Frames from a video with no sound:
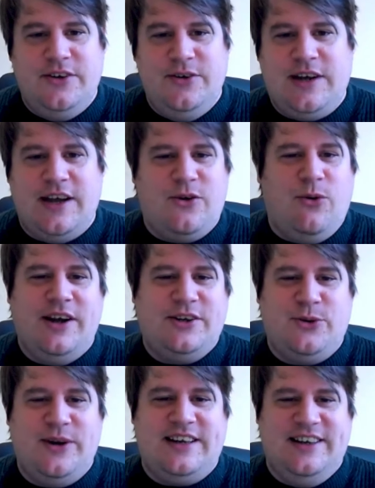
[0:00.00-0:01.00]
you can
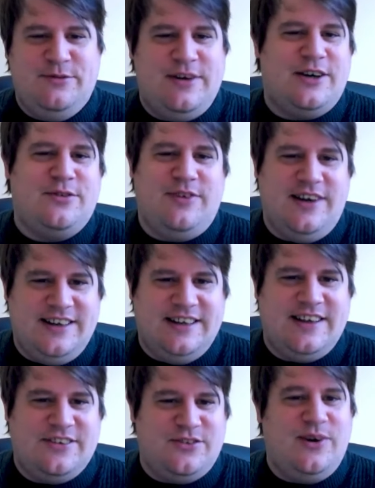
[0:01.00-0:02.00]
quite quickly verify
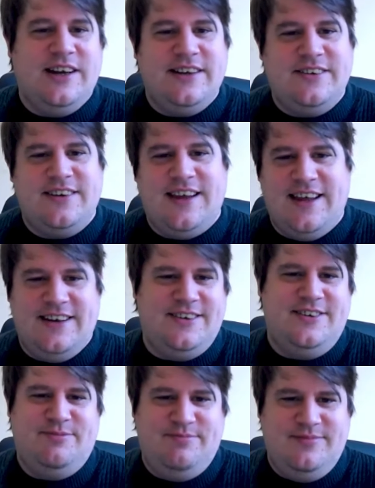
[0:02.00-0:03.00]
that that's right,
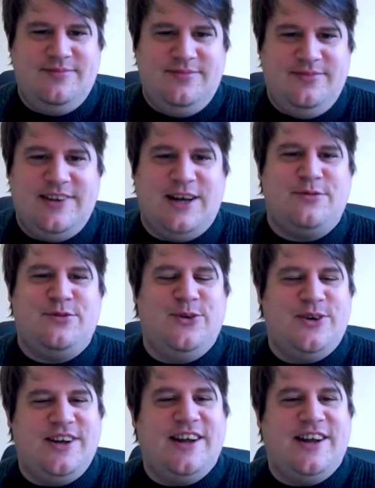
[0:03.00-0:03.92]
and therefore